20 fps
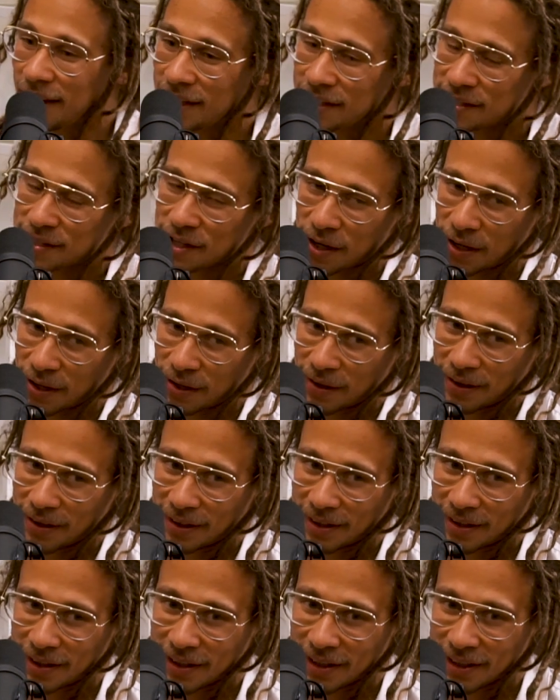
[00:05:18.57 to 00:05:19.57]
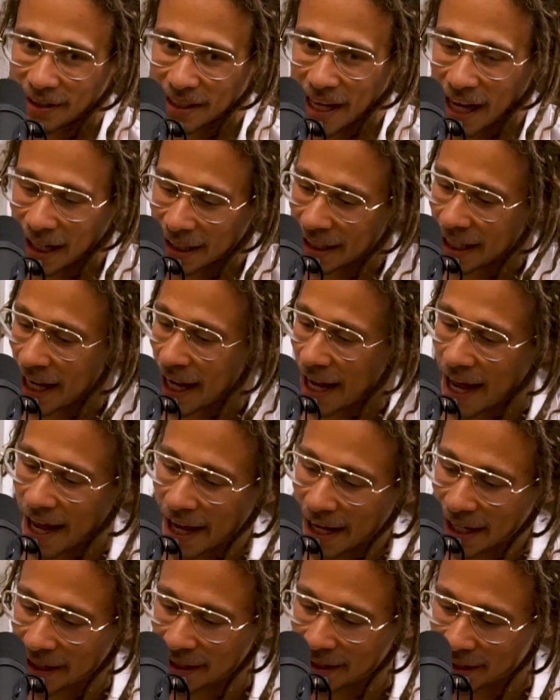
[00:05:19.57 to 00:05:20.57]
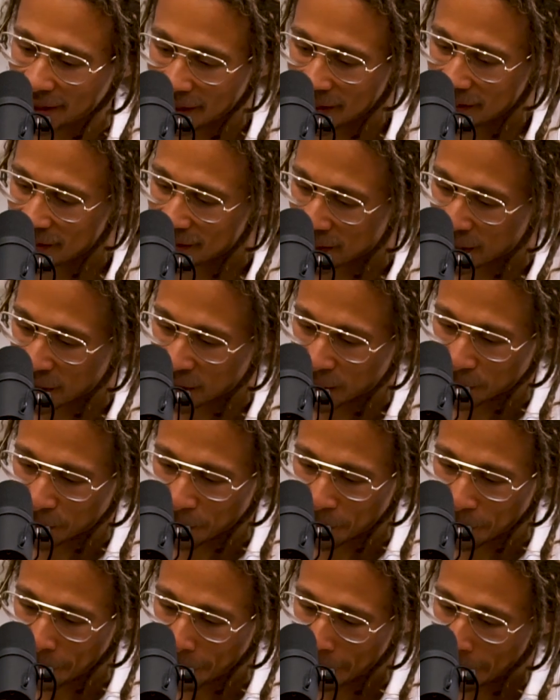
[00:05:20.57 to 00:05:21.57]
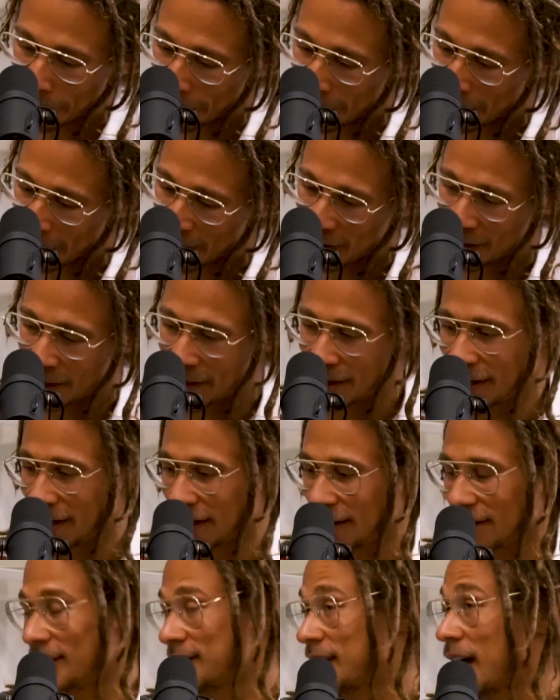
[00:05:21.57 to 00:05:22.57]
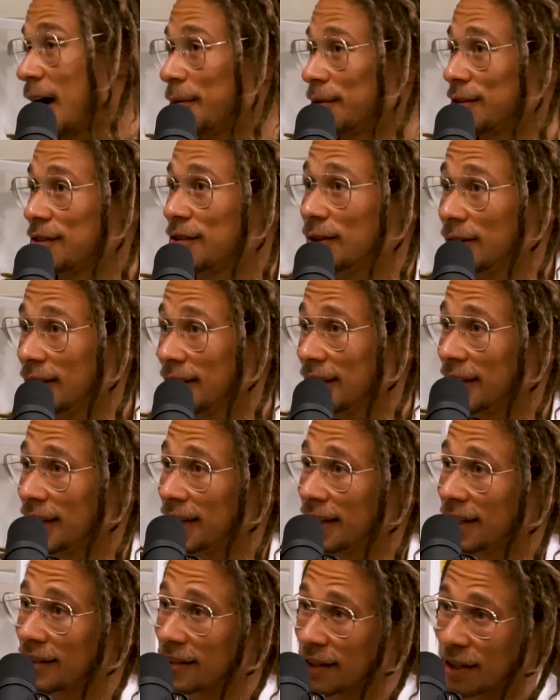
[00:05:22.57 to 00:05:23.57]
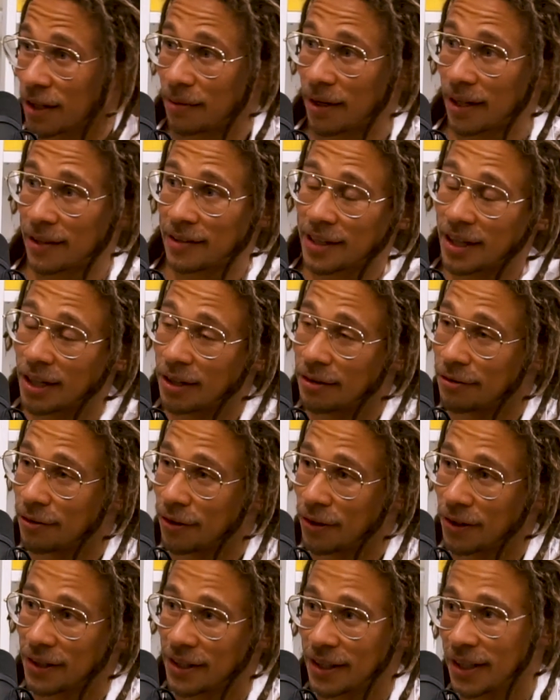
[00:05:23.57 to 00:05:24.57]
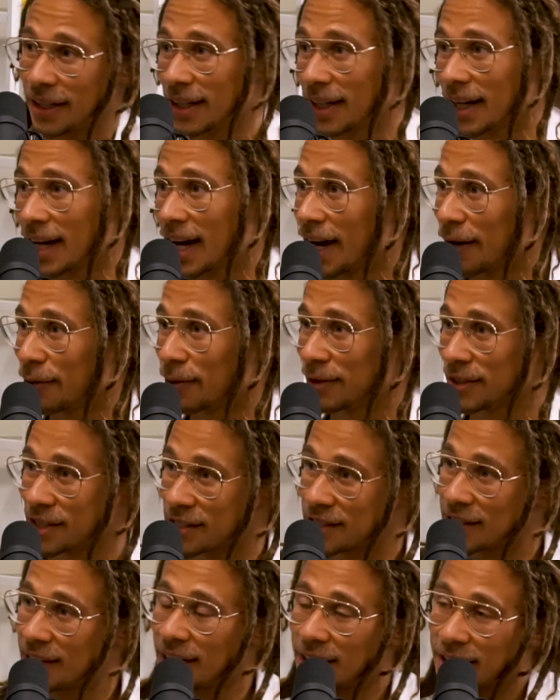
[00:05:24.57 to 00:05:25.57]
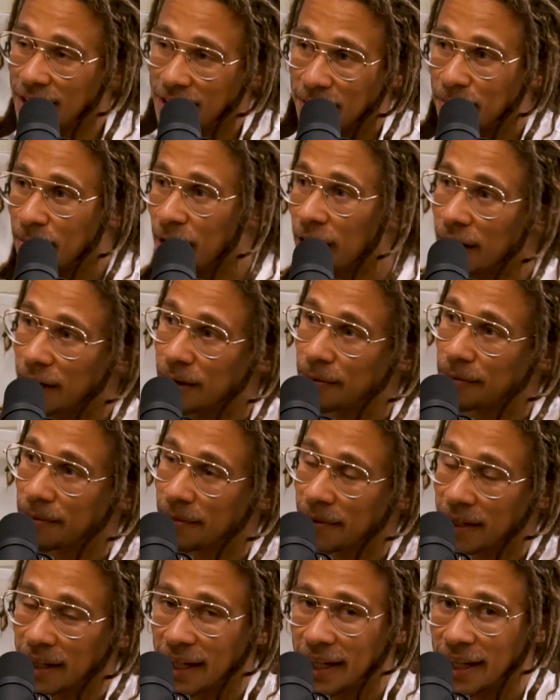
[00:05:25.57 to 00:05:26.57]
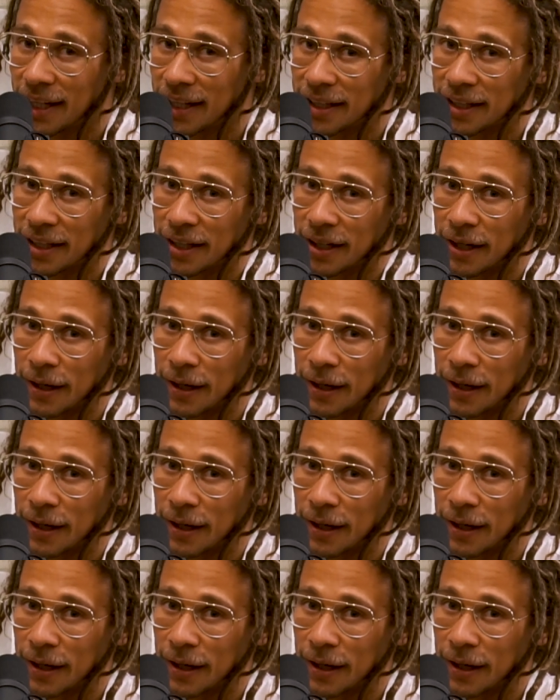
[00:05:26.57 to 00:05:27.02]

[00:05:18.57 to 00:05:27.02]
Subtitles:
So now that I had this this opportunity to come out to California, I would just hit him up, and